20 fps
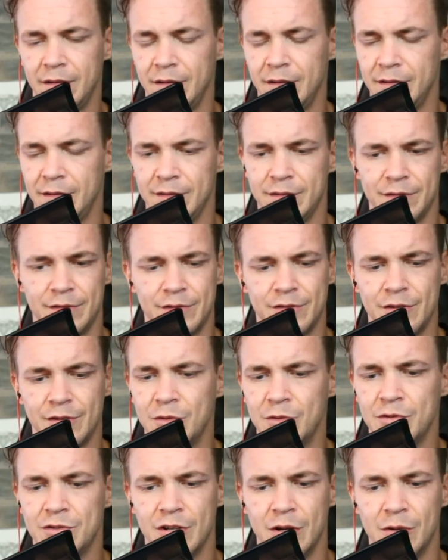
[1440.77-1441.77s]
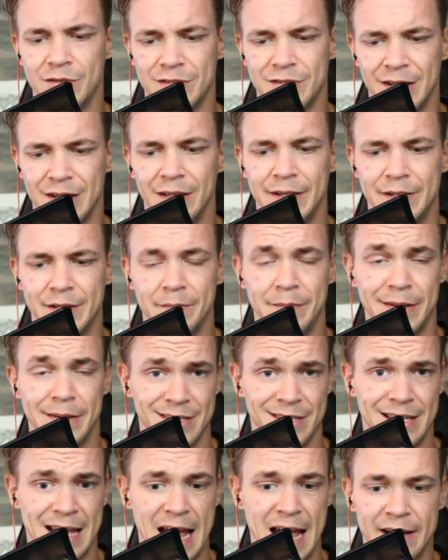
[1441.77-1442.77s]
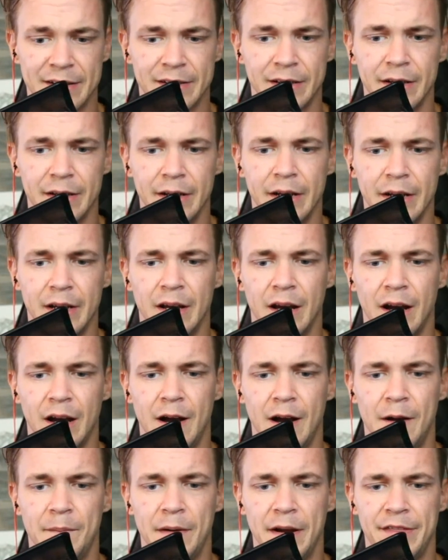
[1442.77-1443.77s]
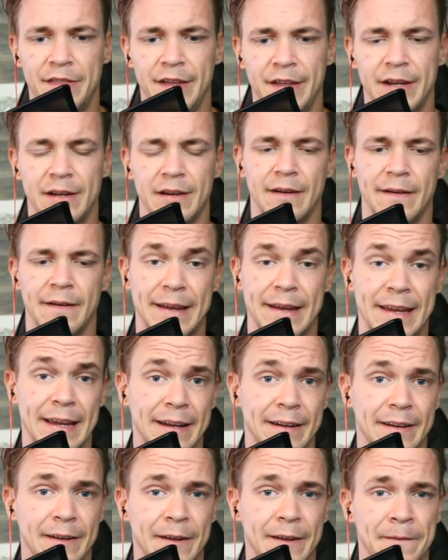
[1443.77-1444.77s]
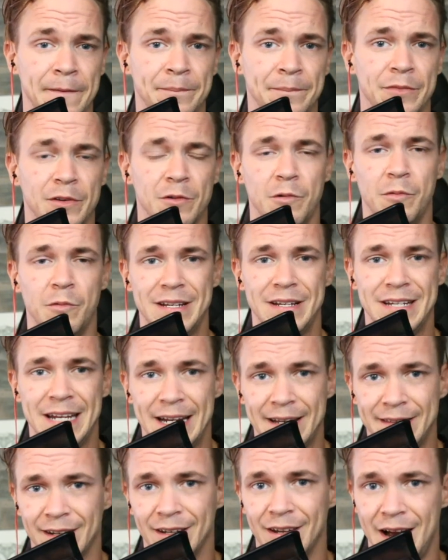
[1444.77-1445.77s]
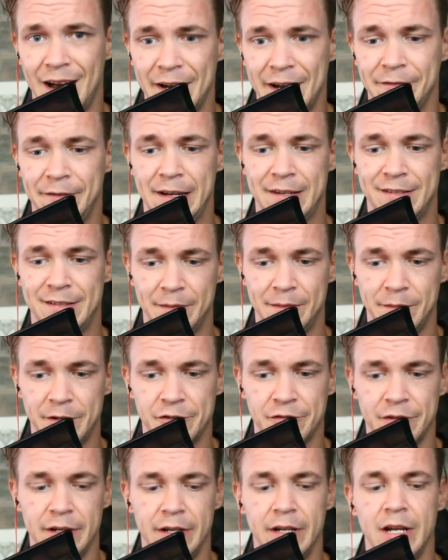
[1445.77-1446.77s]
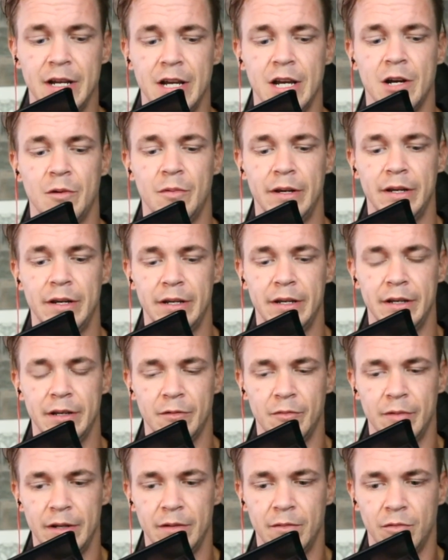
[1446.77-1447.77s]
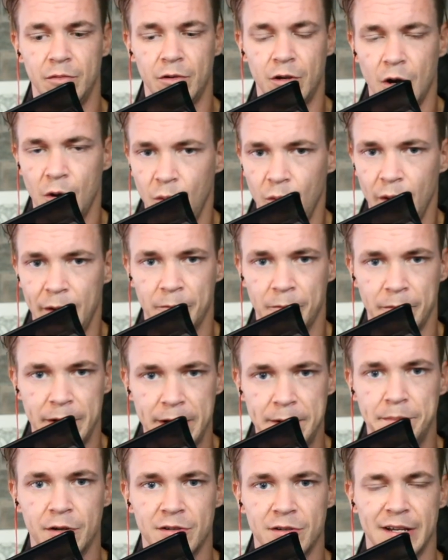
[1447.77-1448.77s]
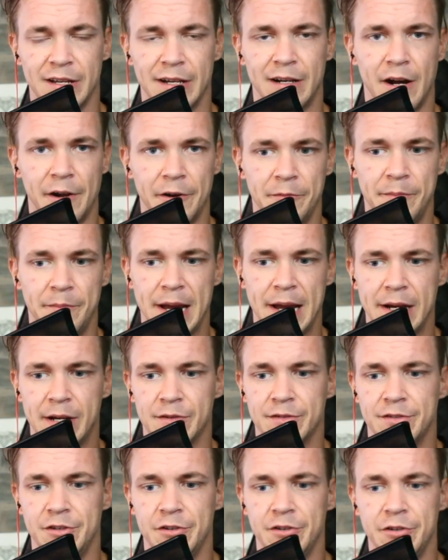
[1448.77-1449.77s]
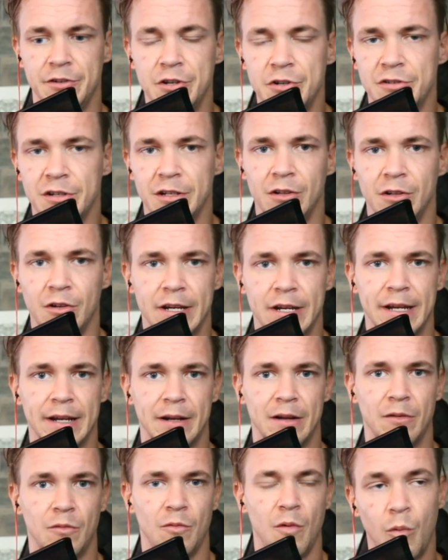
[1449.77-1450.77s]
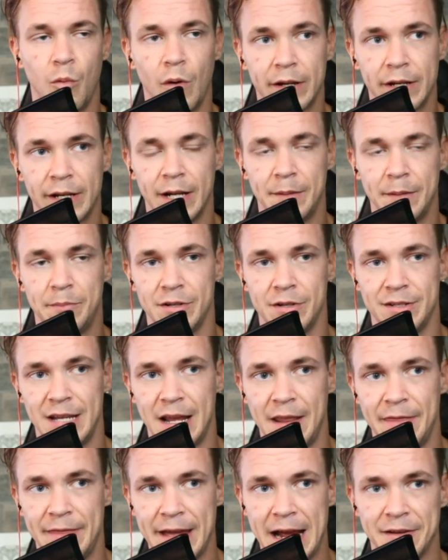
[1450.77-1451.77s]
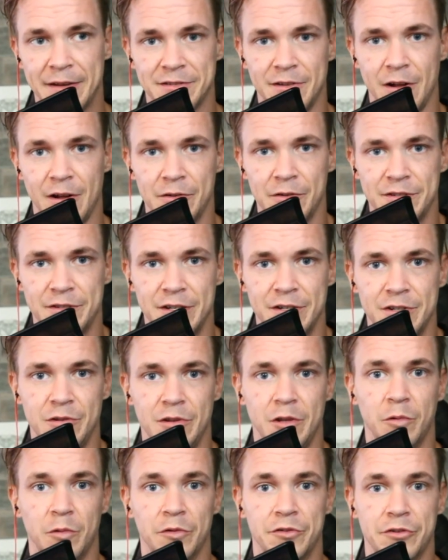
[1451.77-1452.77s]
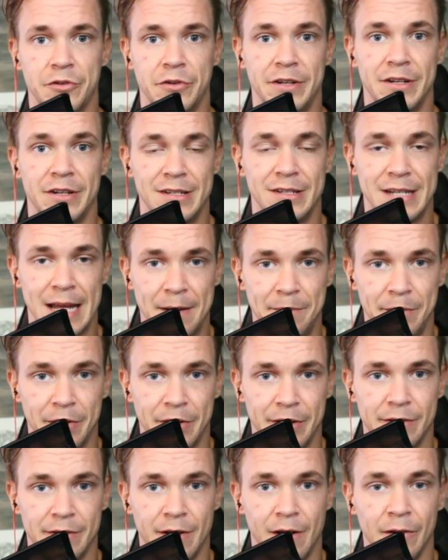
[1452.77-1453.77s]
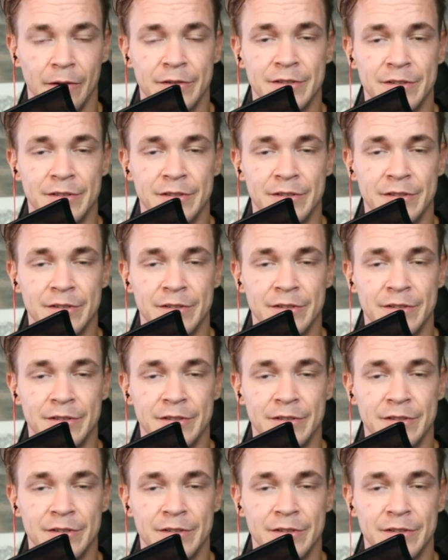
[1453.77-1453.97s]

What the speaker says: so silly to miss that. I think, again, when we take the line of asymmetry, we go and read books like 100 Baggers, you're usually looking at, well, what can I put $10,000 into that will turn into $10 million? And